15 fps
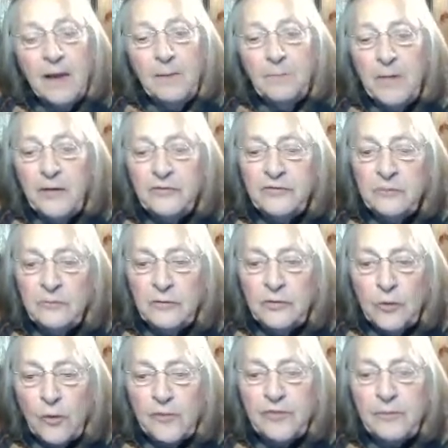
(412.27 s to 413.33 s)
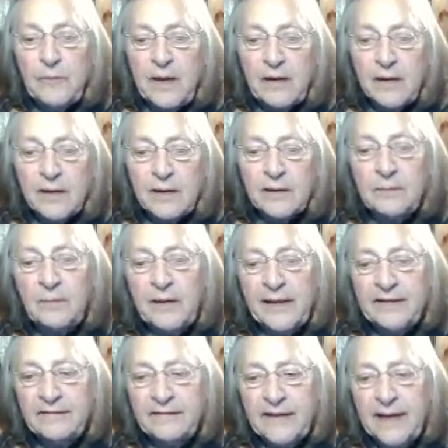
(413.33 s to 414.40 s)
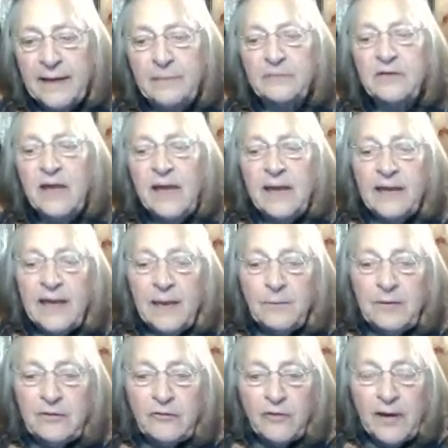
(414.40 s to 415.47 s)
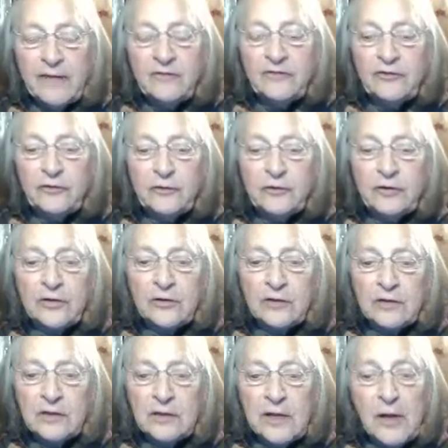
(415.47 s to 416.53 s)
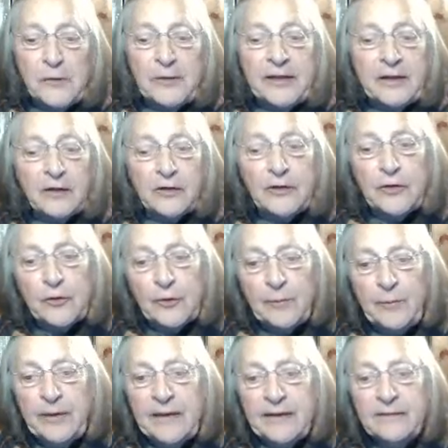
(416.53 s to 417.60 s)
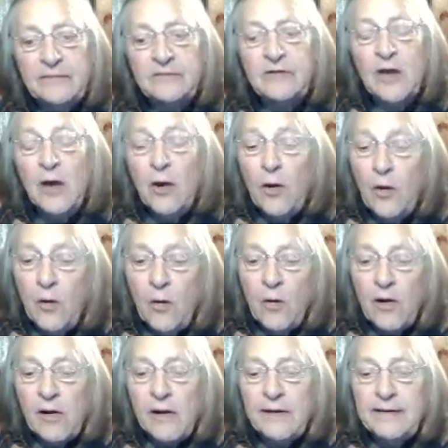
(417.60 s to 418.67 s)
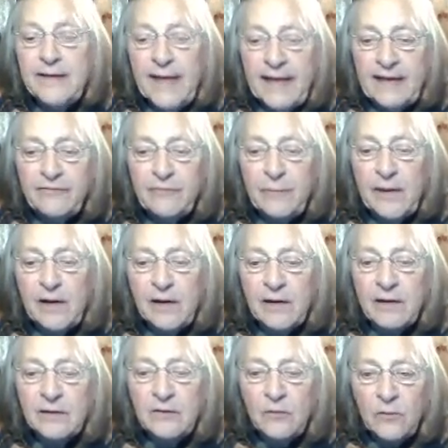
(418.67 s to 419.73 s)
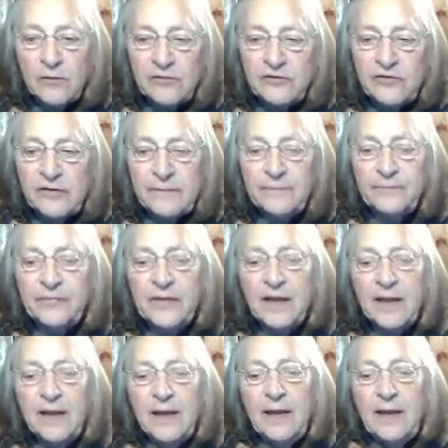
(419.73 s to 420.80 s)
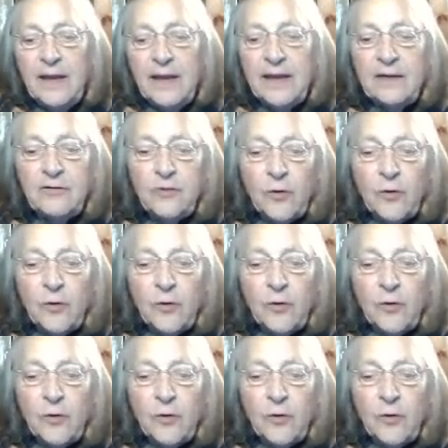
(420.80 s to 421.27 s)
Most North American place names can be traced to colonial Europeans or Native American origin. In